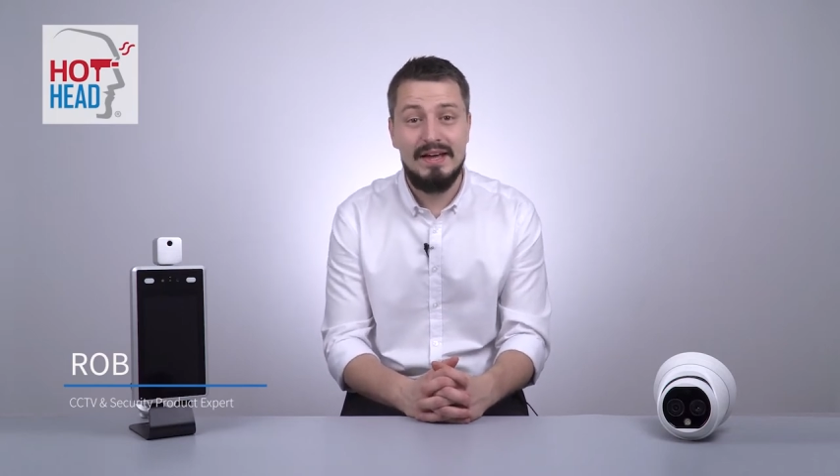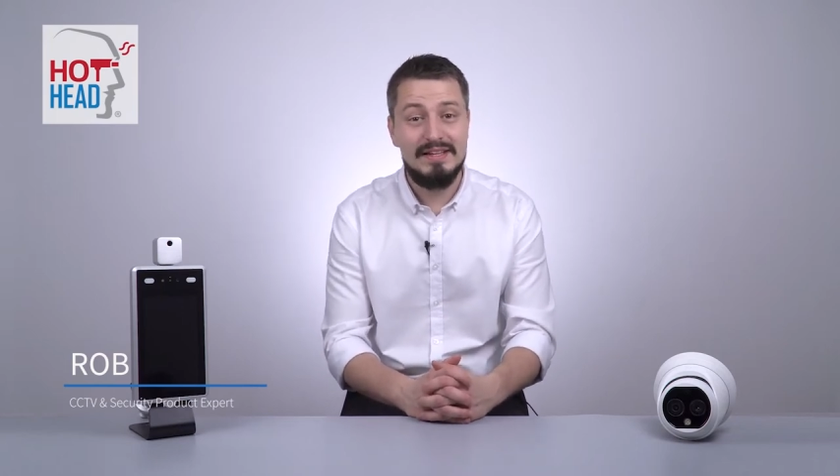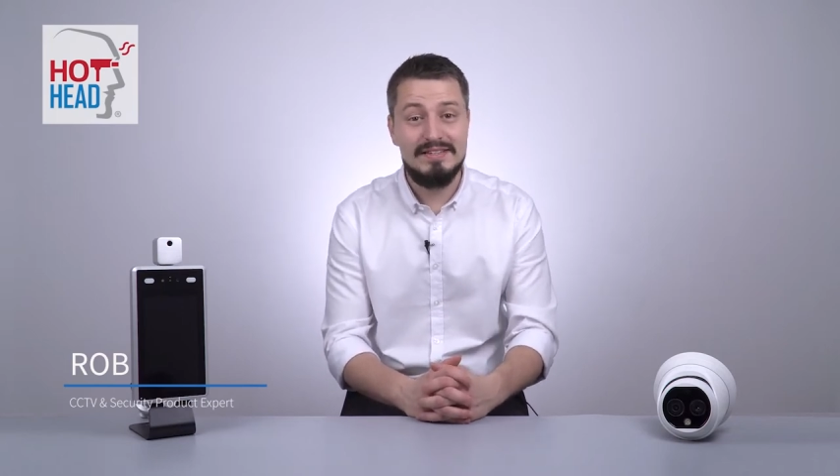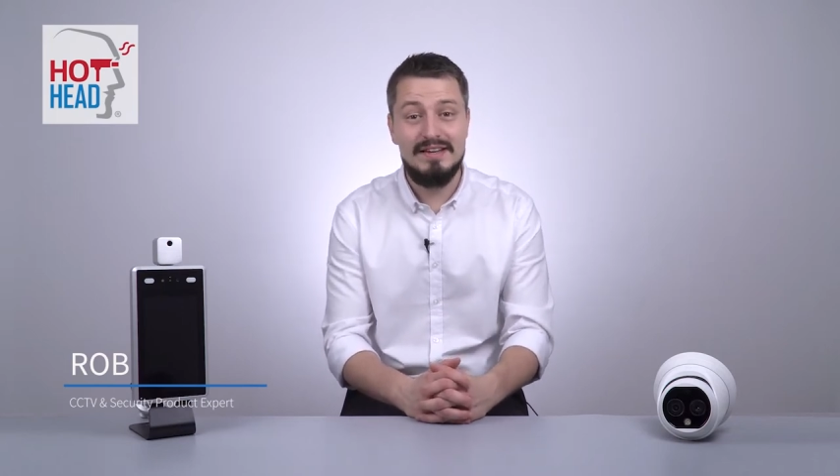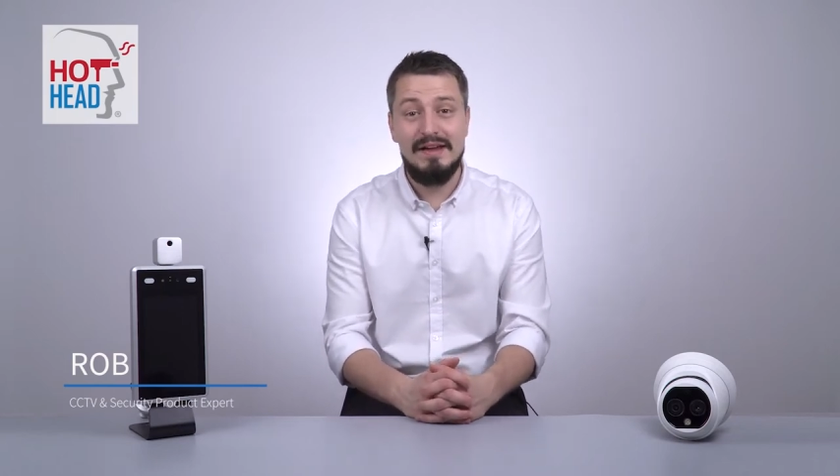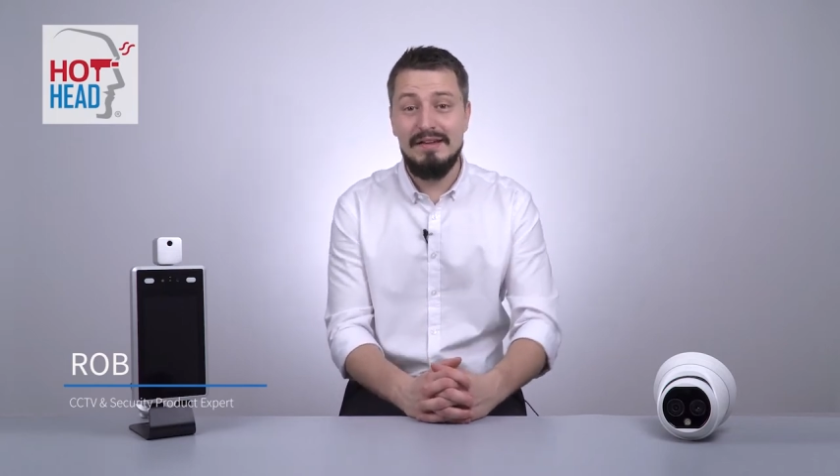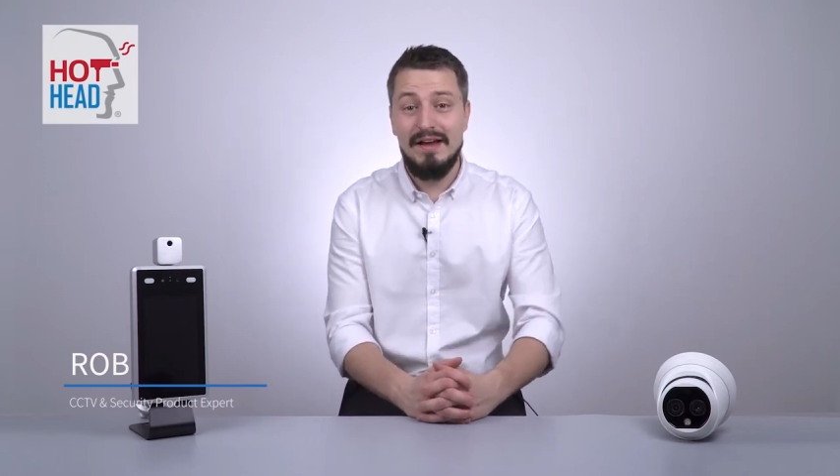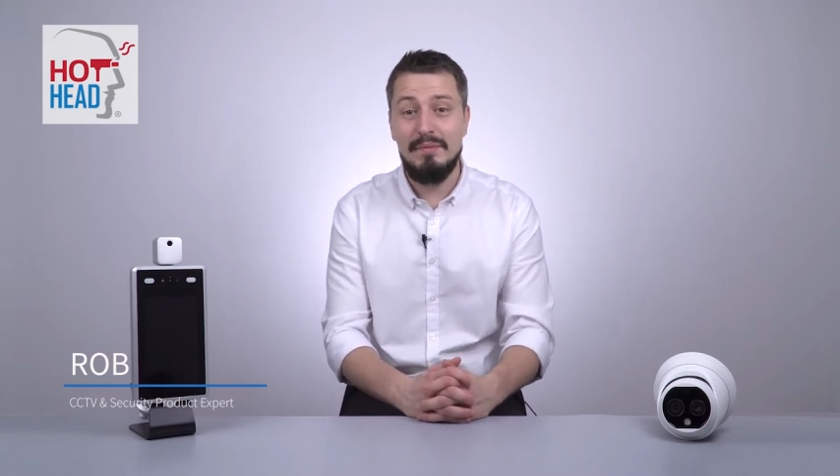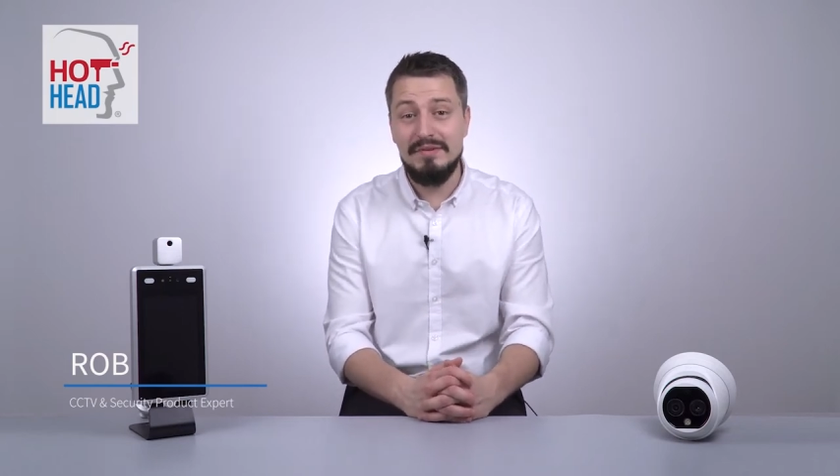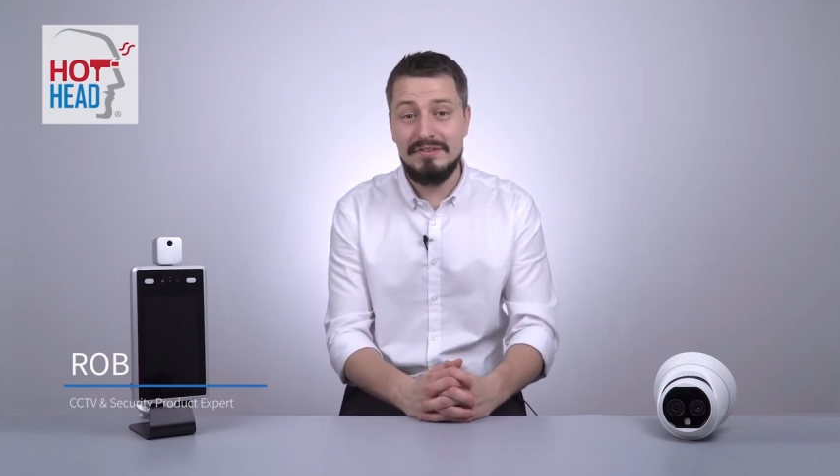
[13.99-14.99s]
And today
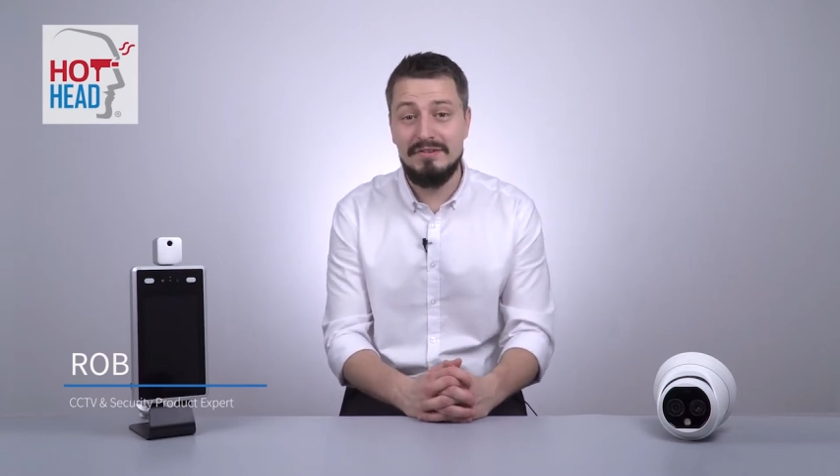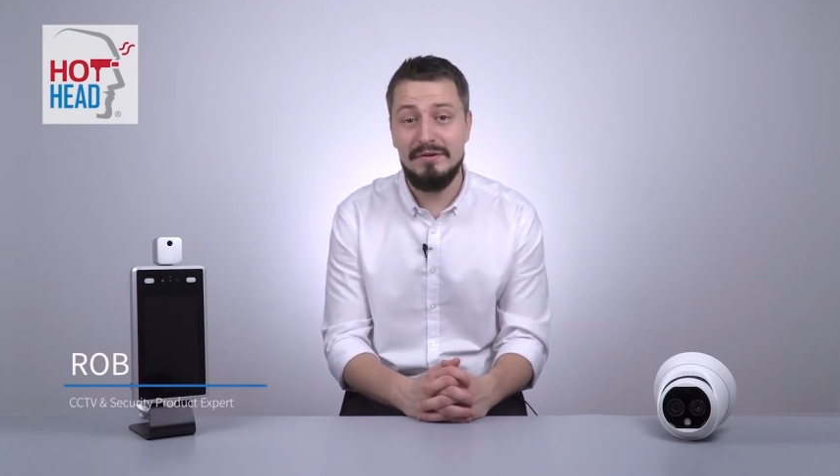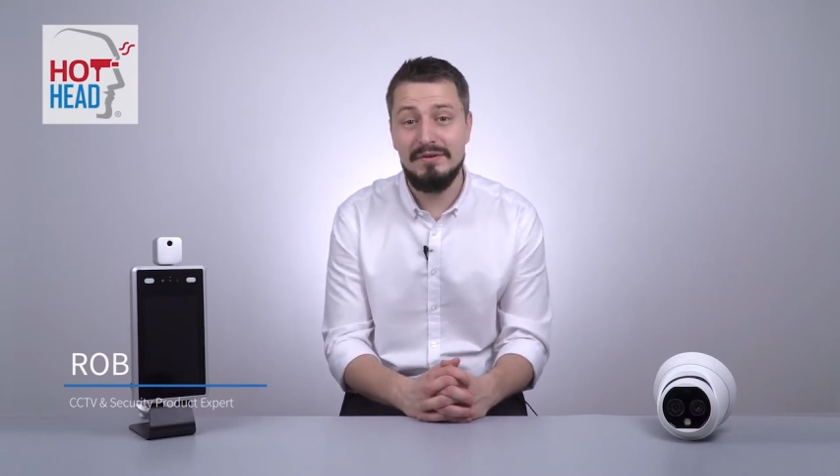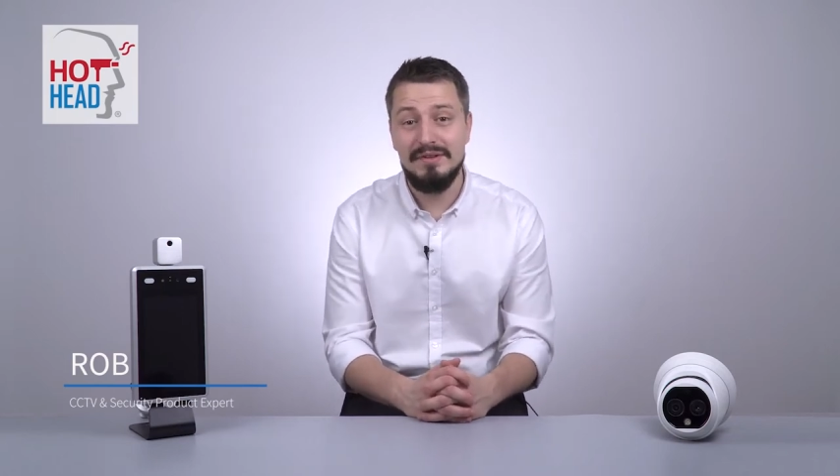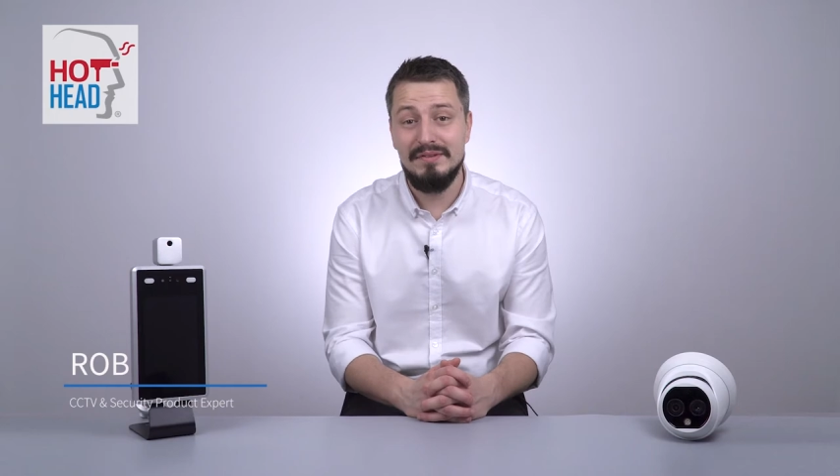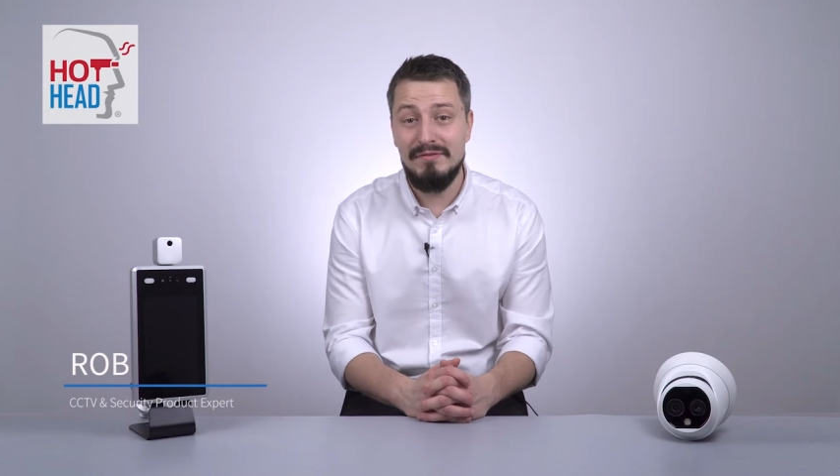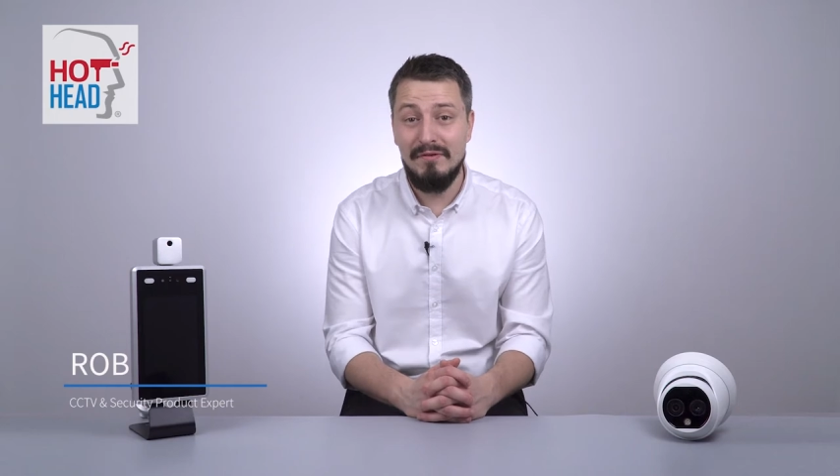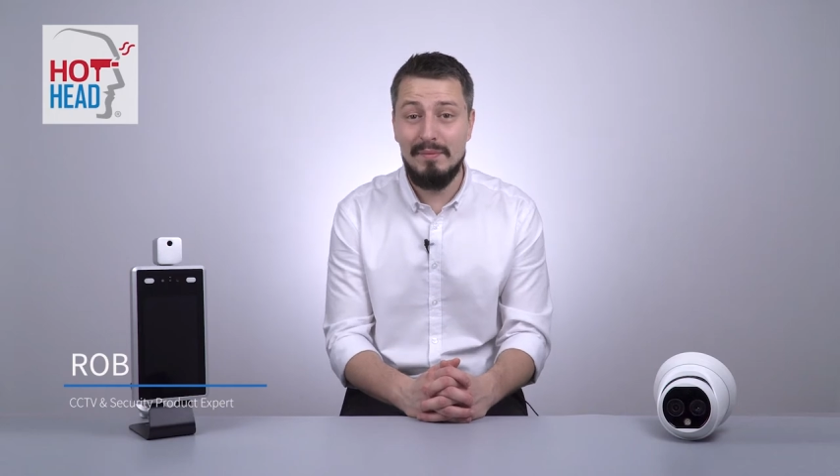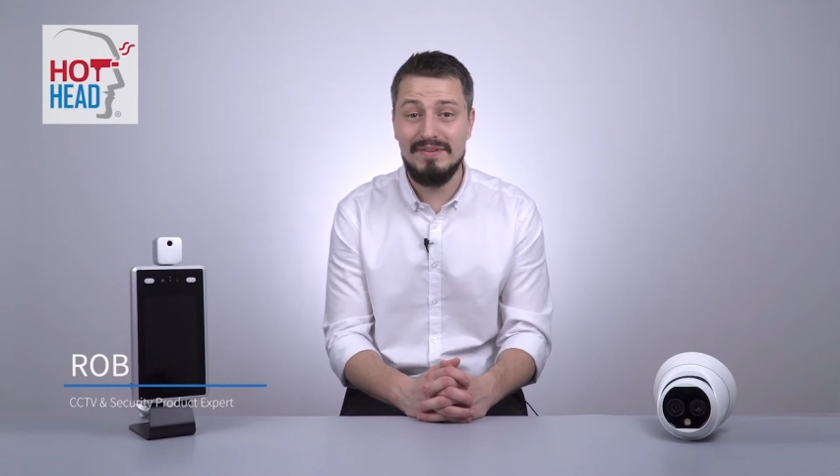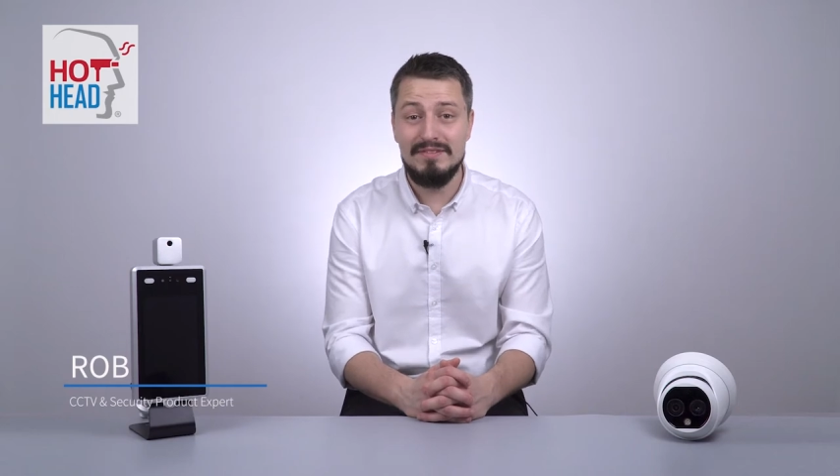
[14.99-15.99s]
I want to show you the
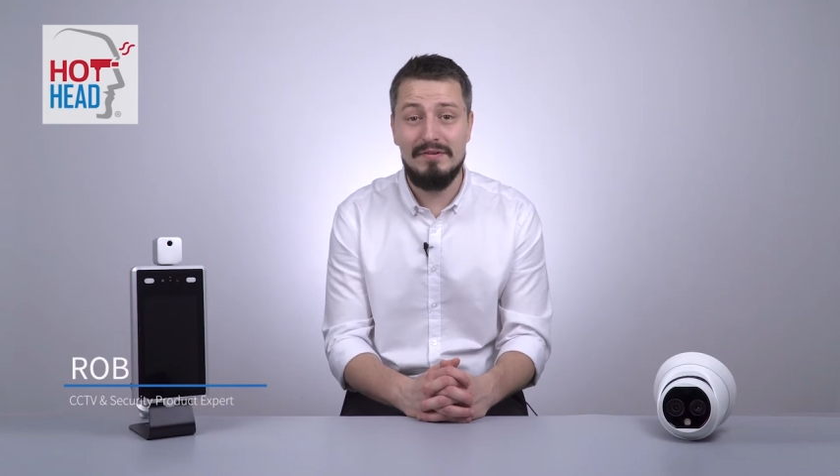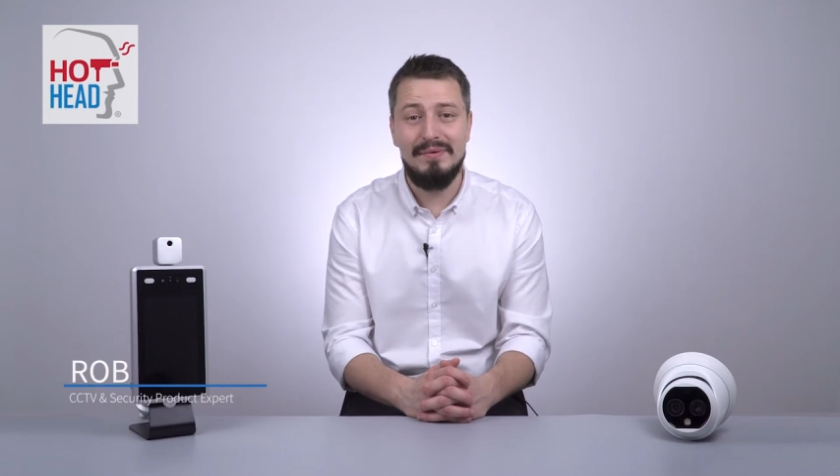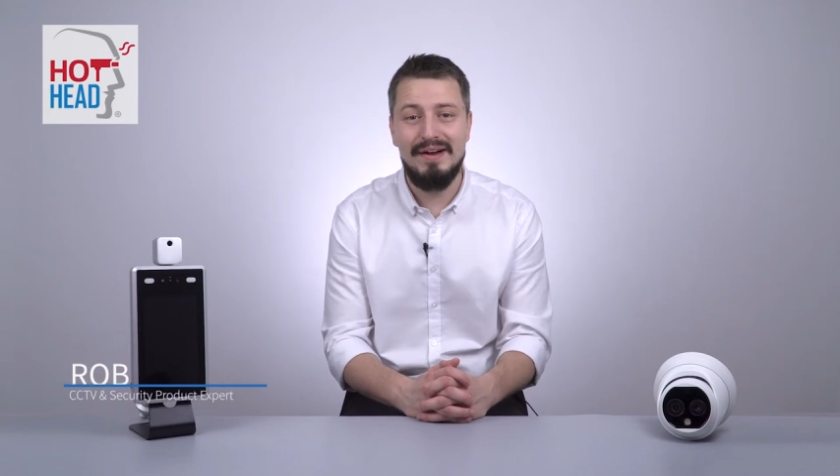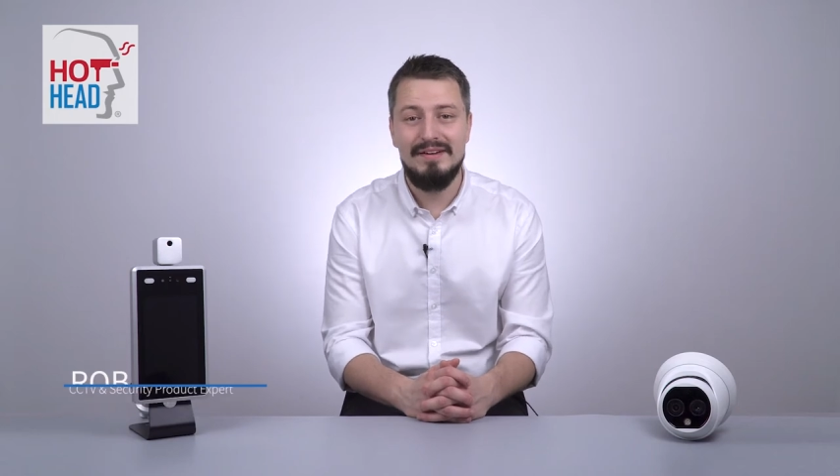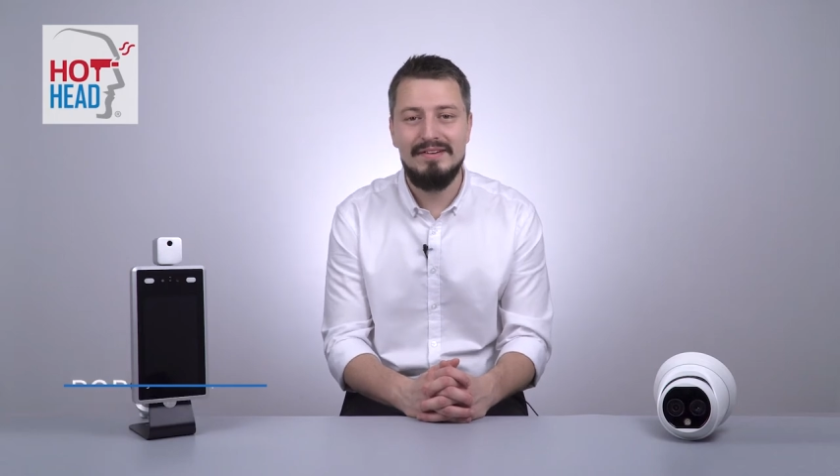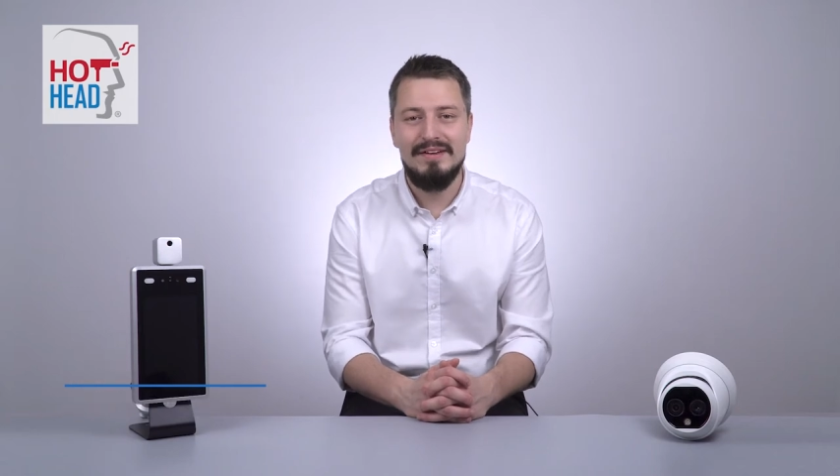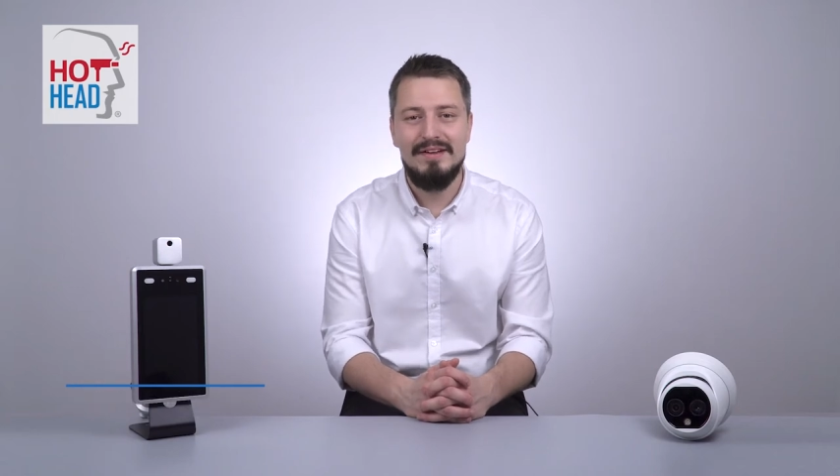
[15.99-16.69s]
Informer software